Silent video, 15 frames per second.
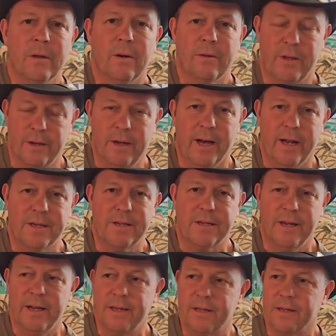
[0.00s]
the United
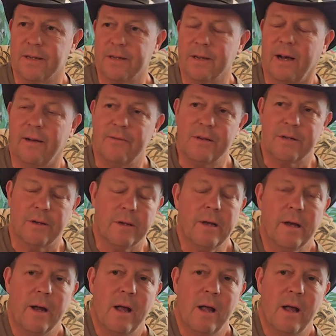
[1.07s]
States is, obviously,